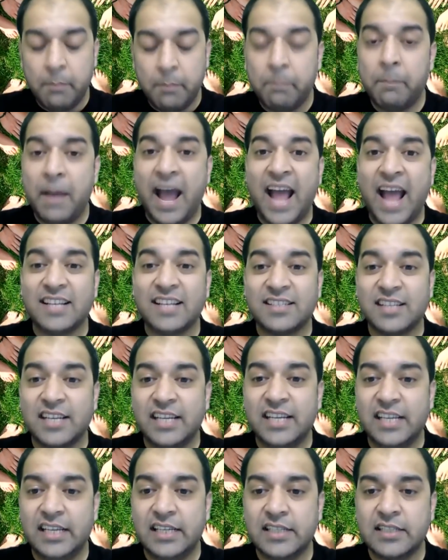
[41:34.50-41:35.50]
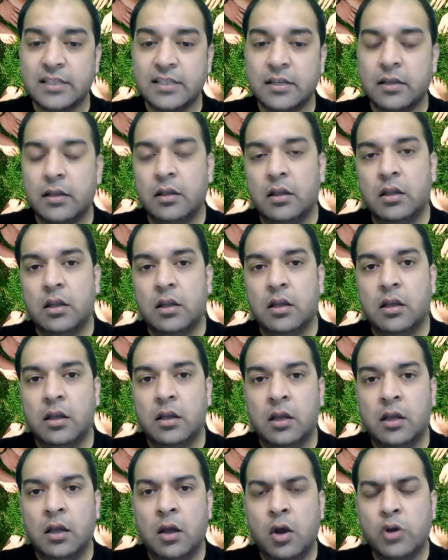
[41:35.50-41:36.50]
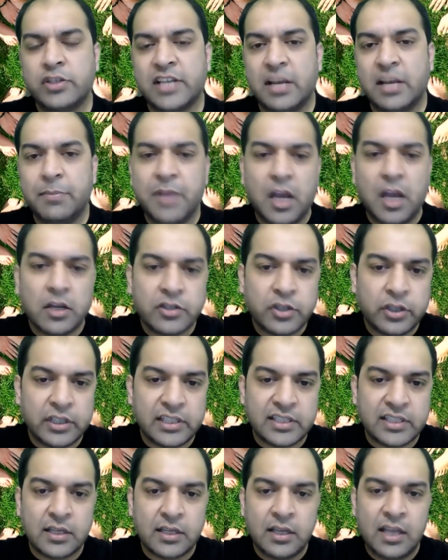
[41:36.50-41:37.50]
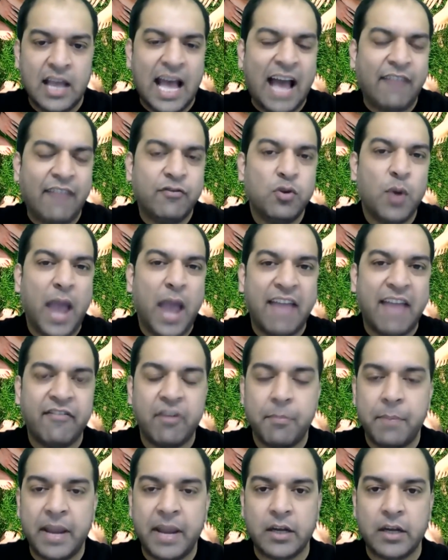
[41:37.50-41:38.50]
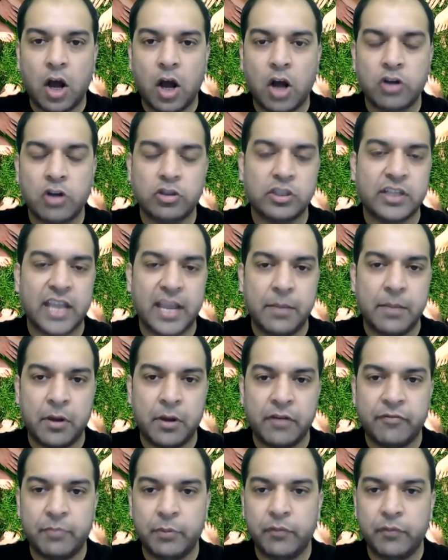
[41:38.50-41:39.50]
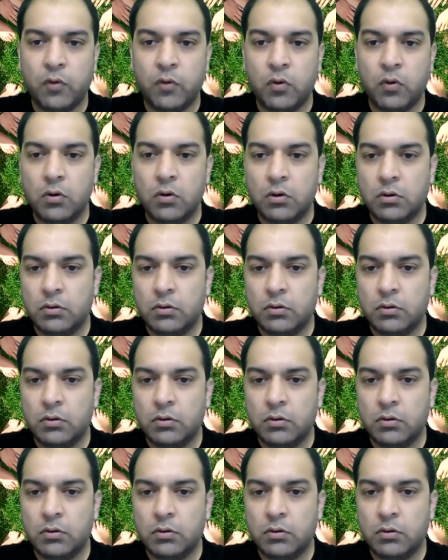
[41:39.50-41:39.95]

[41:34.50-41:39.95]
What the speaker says: My answer is, Jose, let me ask you this. Have you ever made 100K a month before?